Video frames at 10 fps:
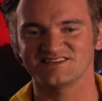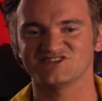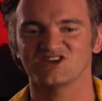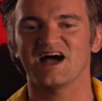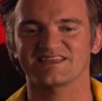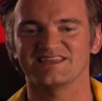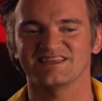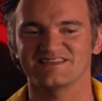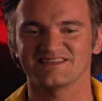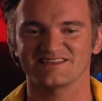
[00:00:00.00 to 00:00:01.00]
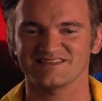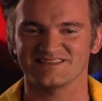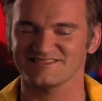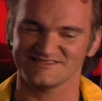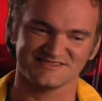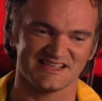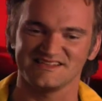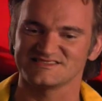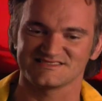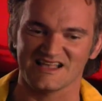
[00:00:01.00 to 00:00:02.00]
shocking
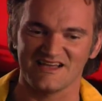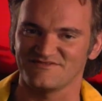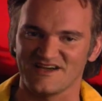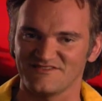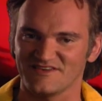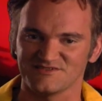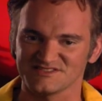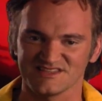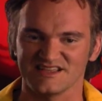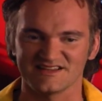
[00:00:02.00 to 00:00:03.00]
scenes I've, I've ever seen.